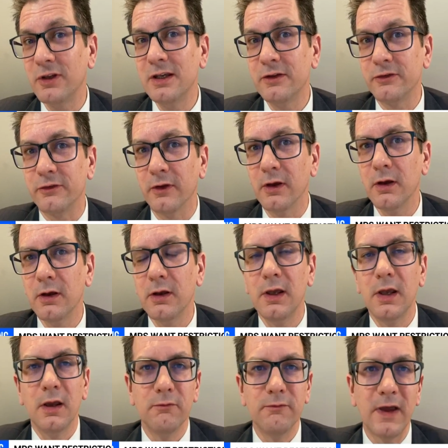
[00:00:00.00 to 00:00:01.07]
Easter,
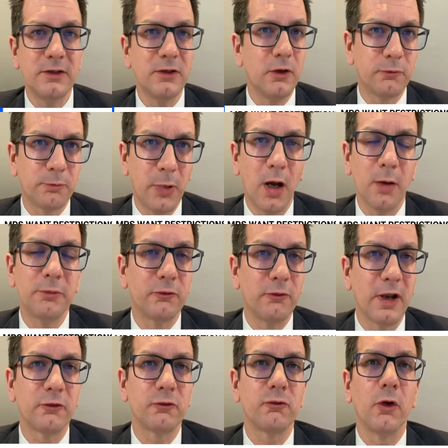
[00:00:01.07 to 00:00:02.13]
venues, pubs,
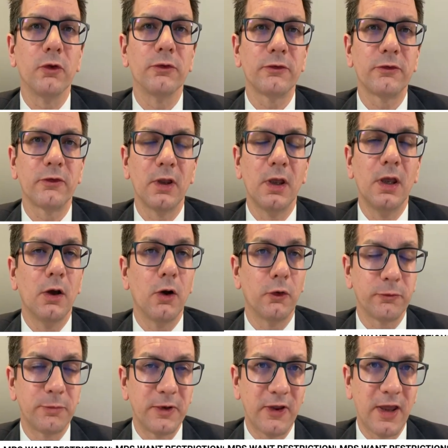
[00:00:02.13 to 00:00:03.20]
restaurants,
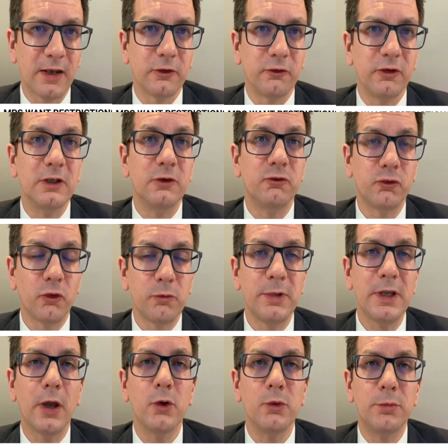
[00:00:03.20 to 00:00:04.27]
hospitality should
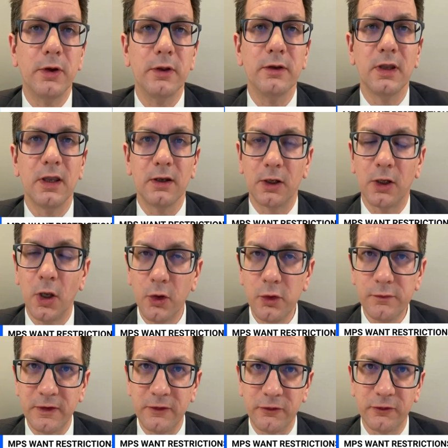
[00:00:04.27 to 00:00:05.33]
be open in a
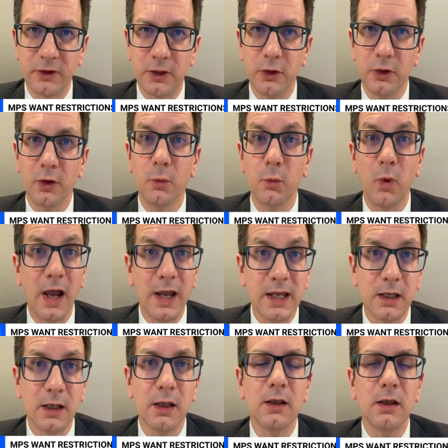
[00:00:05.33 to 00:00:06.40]
COVID secure way.
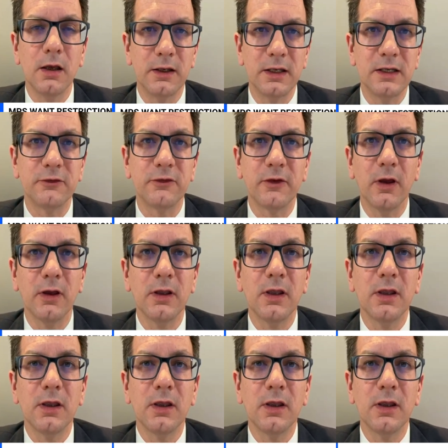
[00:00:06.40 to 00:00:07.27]
What do you mean by that, uh, Steve?